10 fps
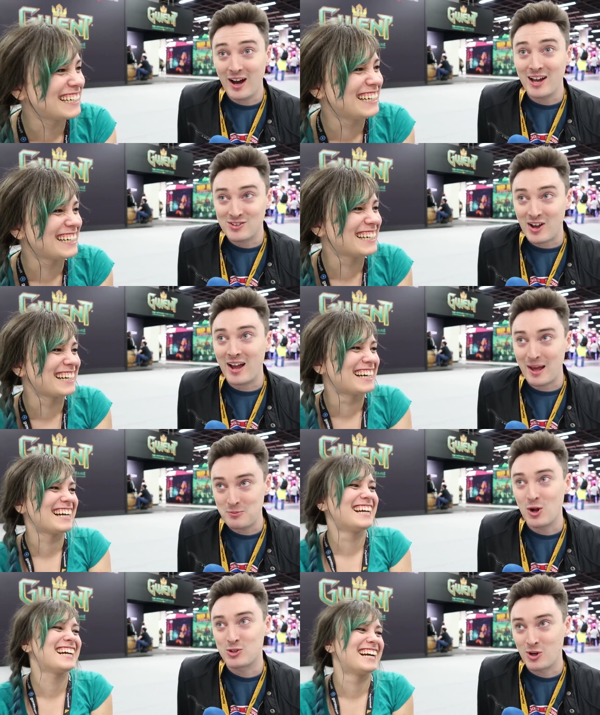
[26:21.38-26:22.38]
Speaker 1: guys. I
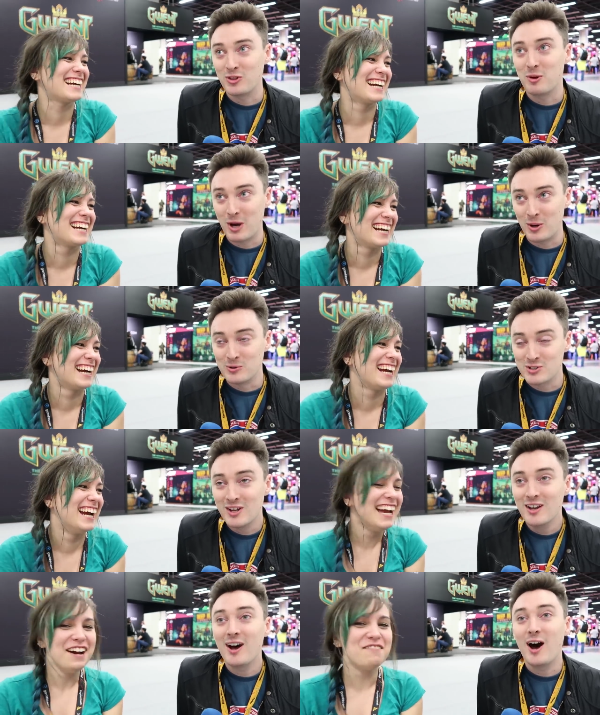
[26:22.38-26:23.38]
am not on the boat.
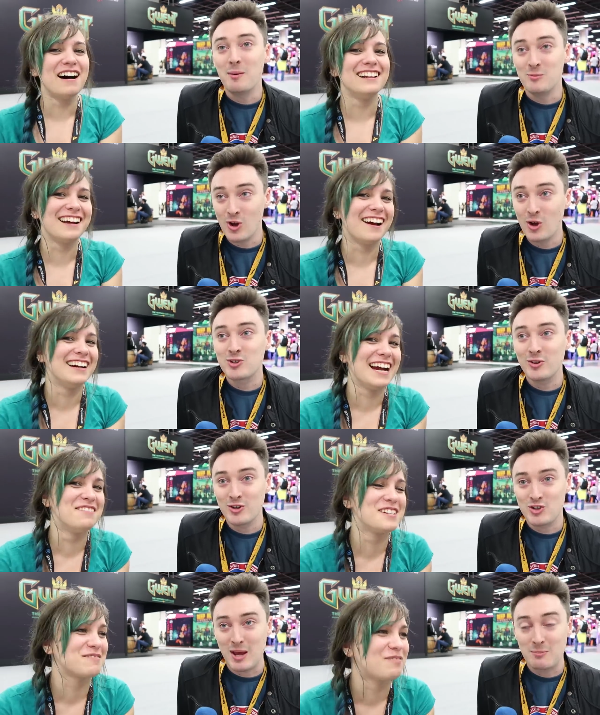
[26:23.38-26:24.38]
I'm oh, not no, on
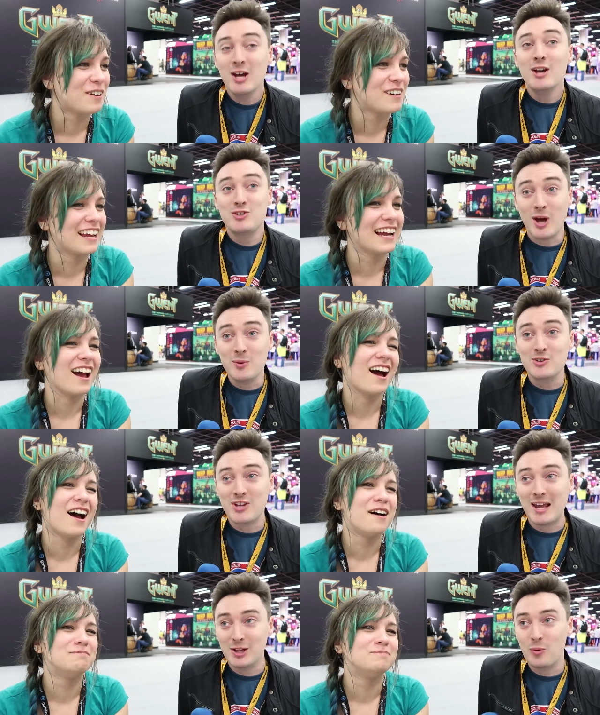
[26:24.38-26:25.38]
the ship. Like, Don't
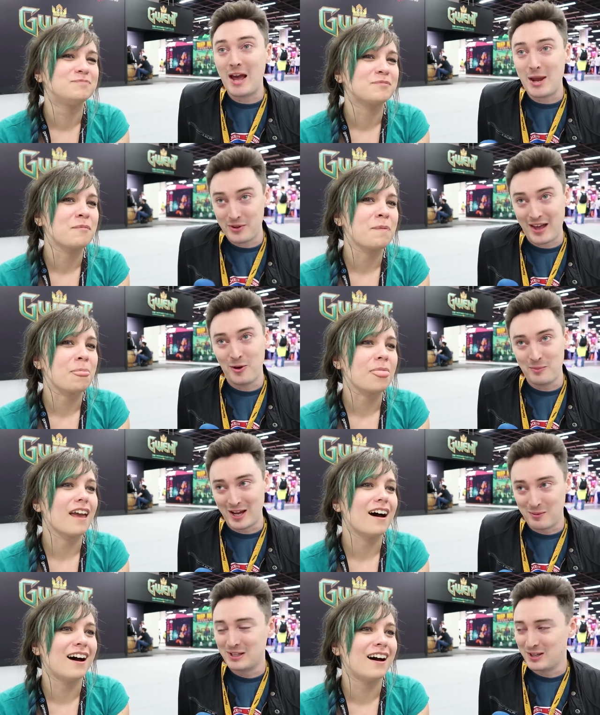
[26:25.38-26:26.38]
sail um, away without
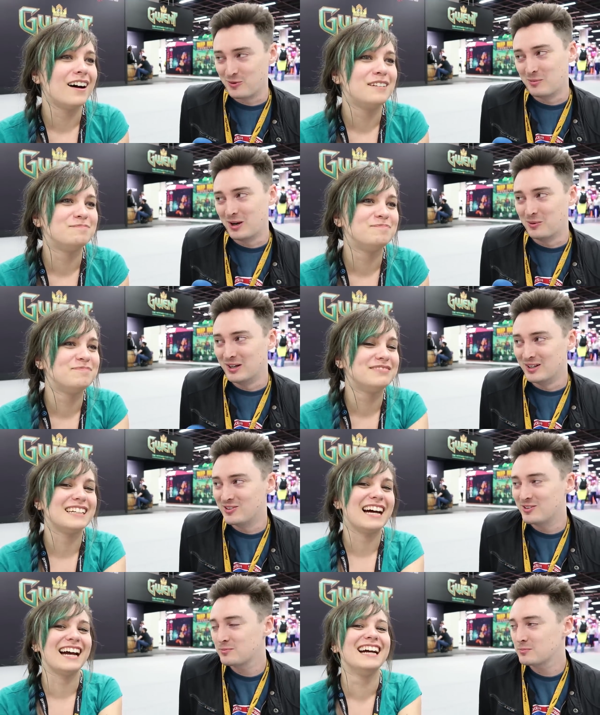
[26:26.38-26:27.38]
me. I believe um, were my um, words.